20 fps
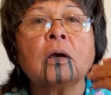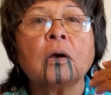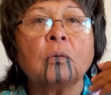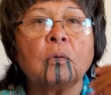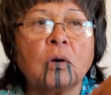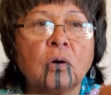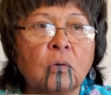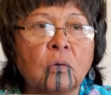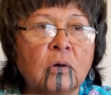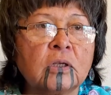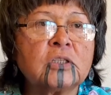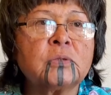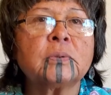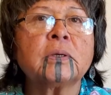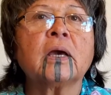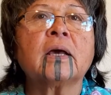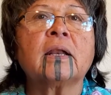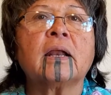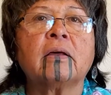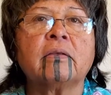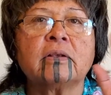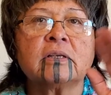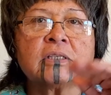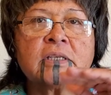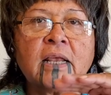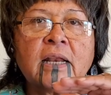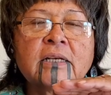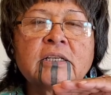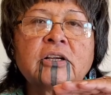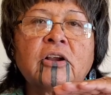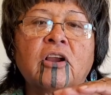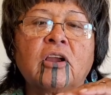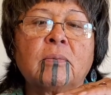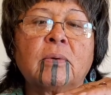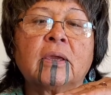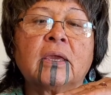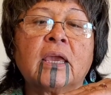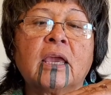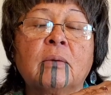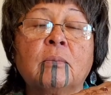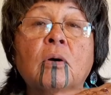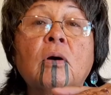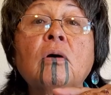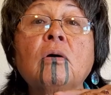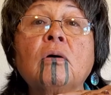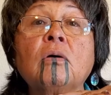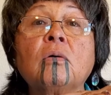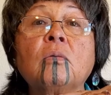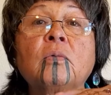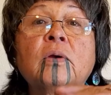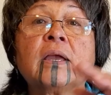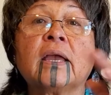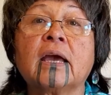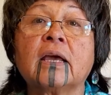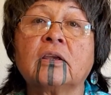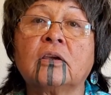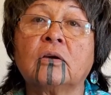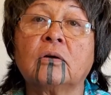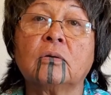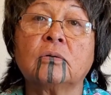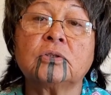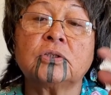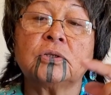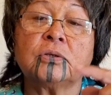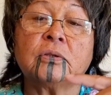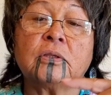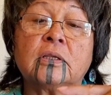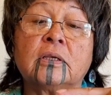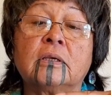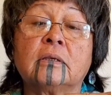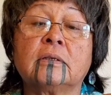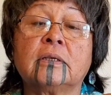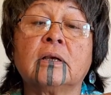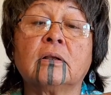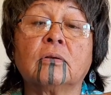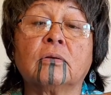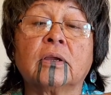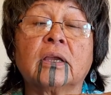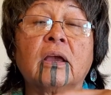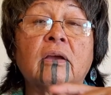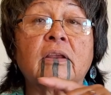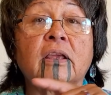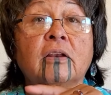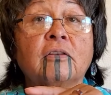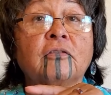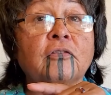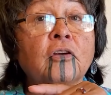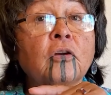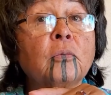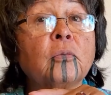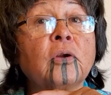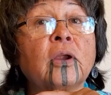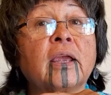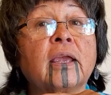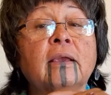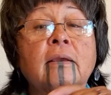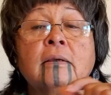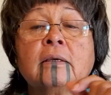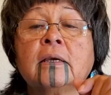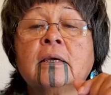Well, once we got out of the sanitarium and came home, we had to go to the Delaware County Infirmary